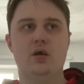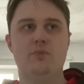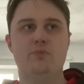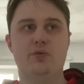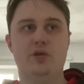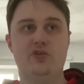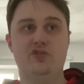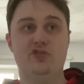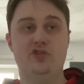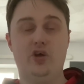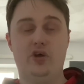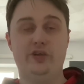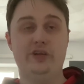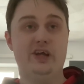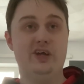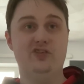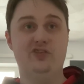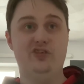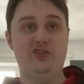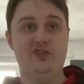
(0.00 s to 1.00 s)
but it's not
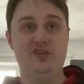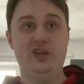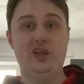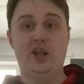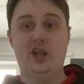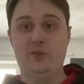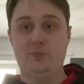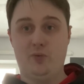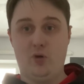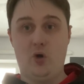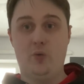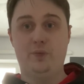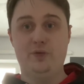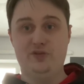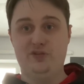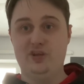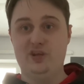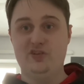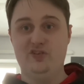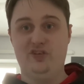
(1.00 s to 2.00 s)
nice to see that the
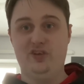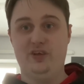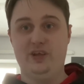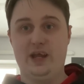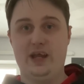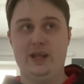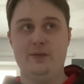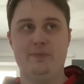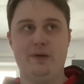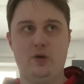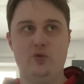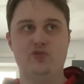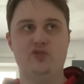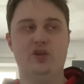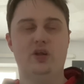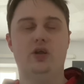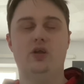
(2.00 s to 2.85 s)
porpoising is still there, the bouncing.